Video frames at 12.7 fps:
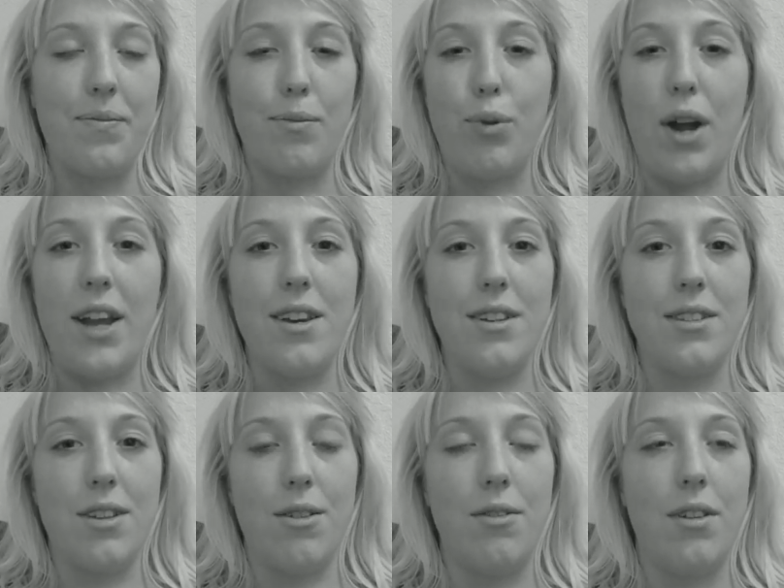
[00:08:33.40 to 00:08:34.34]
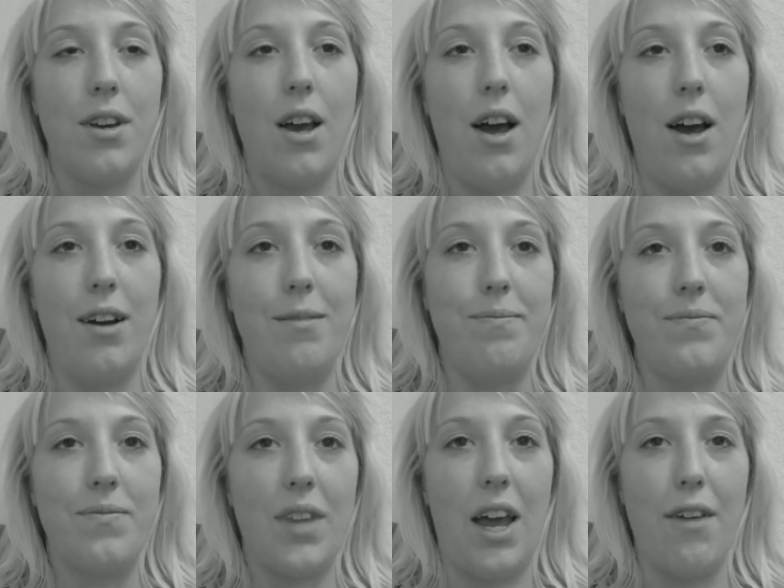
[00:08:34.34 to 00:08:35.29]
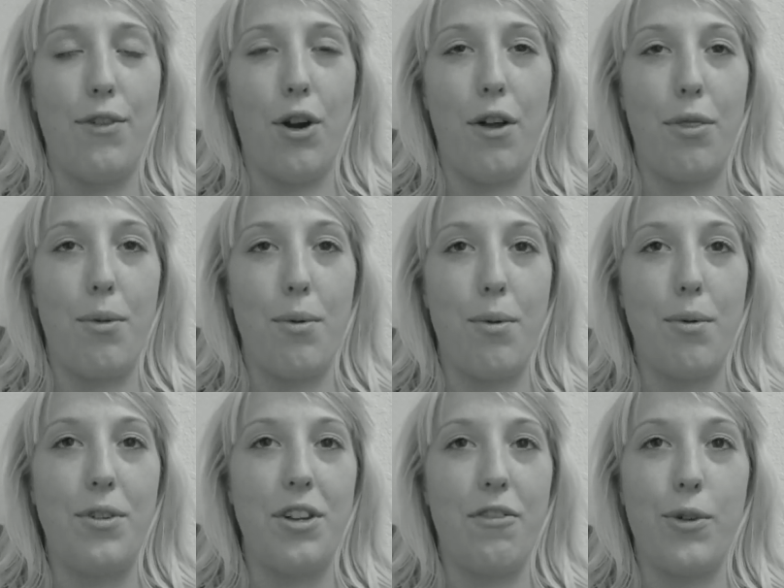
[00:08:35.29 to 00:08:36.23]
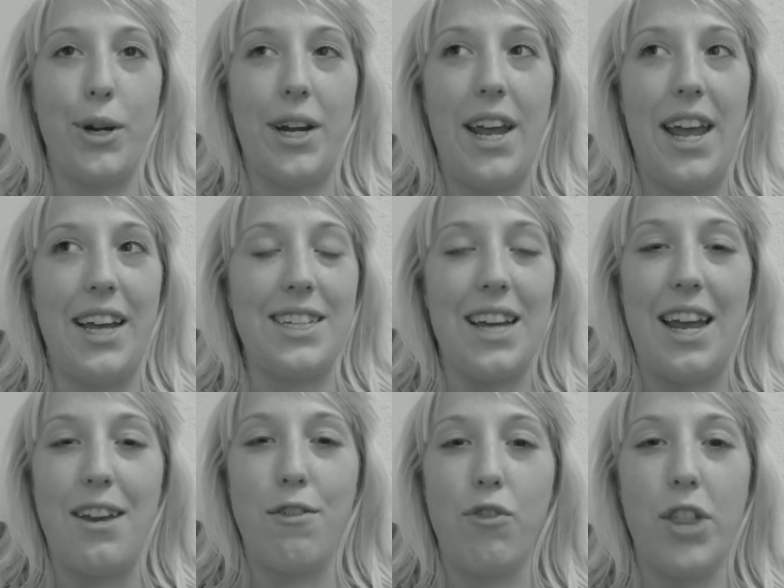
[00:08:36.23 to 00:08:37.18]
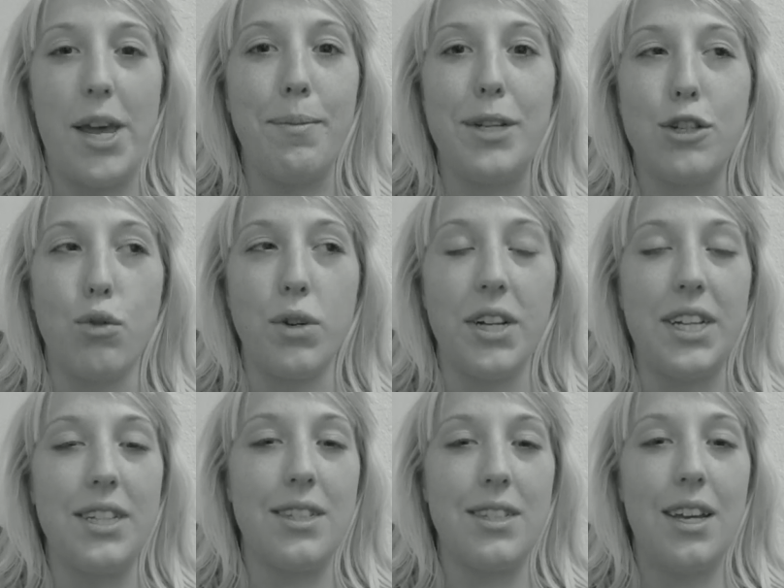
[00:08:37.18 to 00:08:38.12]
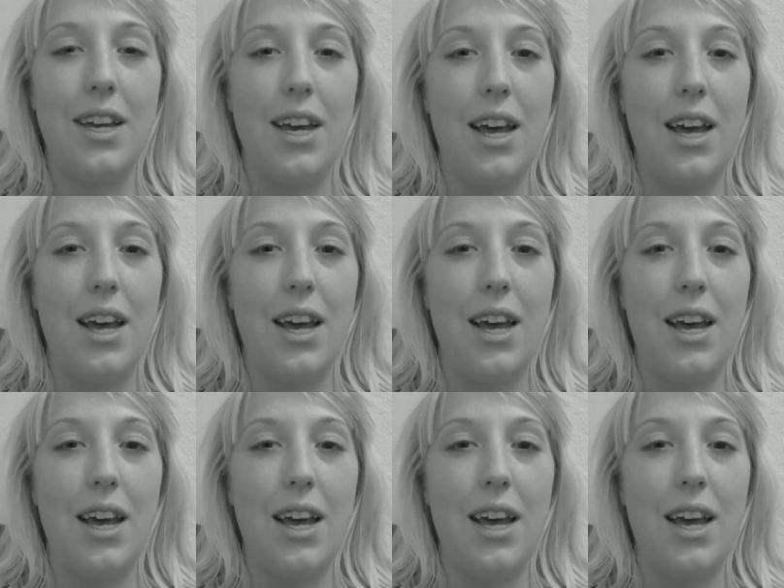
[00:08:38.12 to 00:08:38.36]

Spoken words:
prednisone, I've gone through different anti-inflammatories,